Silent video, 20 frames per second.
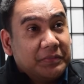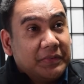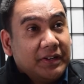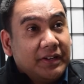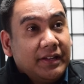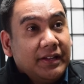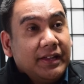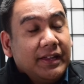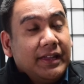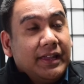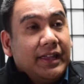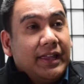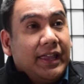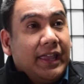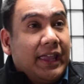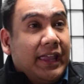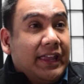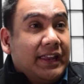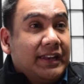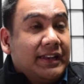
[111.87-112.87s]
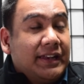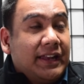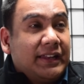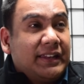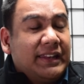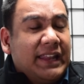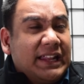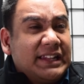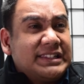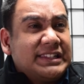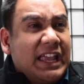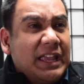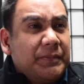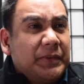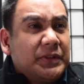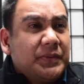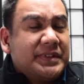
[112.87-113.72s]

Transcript: Mm-hmm. And at that time,